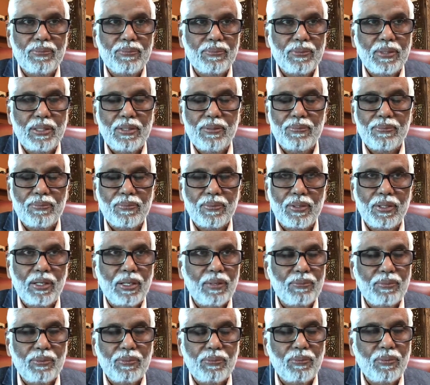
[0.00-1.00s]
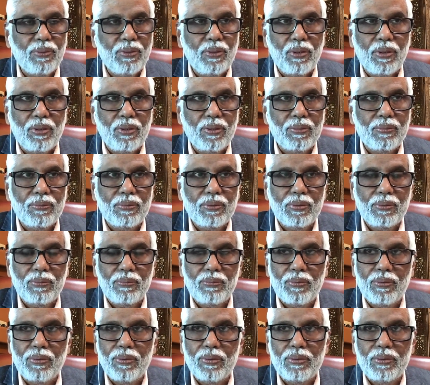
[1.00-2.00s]
free for everyone all over the
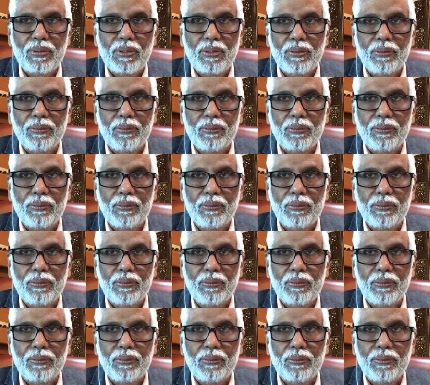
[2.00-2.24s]
world,